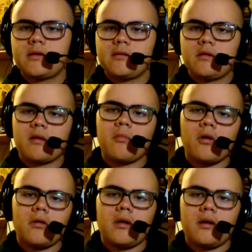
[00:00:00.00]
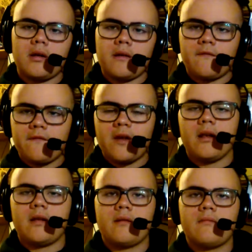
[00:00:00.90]
small and
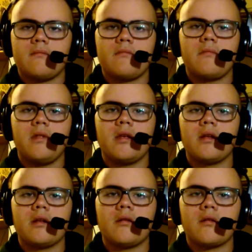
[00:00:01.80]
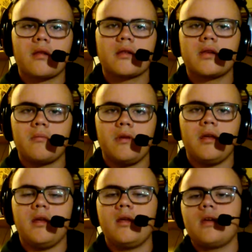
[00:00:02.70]
thin than it looks to
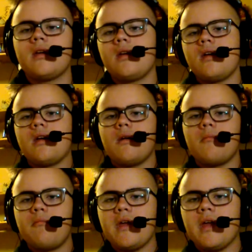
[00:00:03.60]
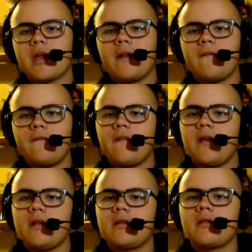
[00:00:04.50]
be big and thin.
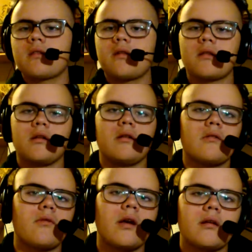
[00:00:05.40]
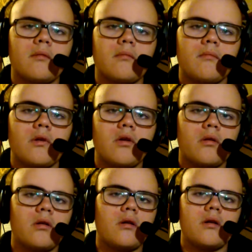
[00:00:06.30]
It just doesn't look right on
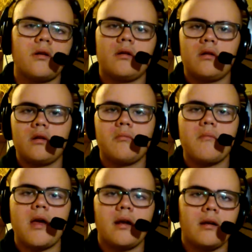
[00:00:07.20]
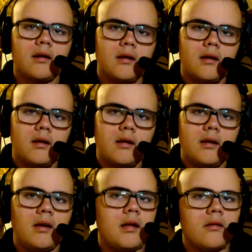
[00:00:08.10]
men
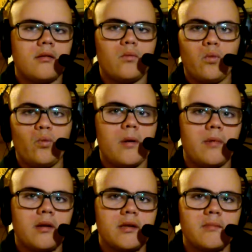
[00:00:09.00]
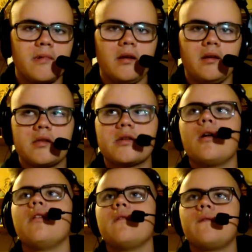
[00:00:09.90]
and on women to be
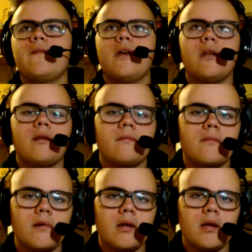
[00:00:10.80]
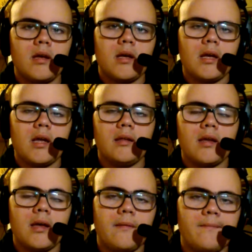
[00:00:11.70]
tall and thin, and
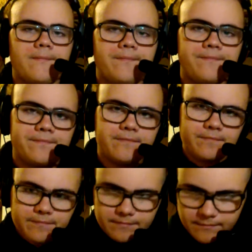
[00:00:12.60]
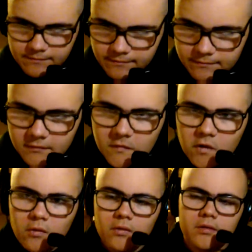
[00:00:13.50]
then
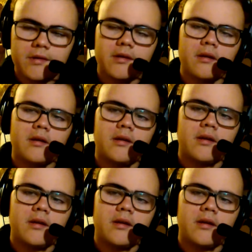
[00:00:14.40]
you just